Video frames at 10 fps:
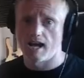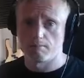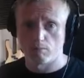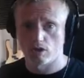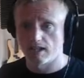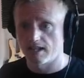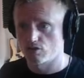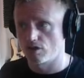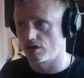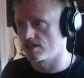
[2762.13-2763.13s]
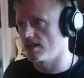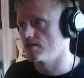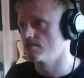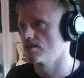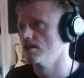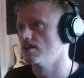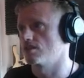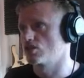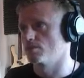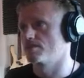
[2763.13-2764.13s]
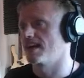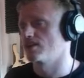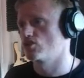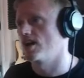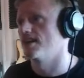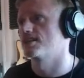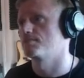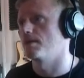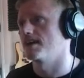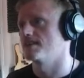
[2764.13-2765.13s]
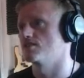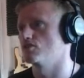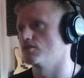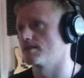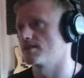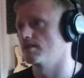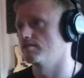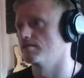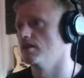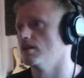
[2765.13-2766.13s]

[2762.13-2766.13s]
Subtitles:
and more electronic sounds. So it's something I try and aspire to do myself.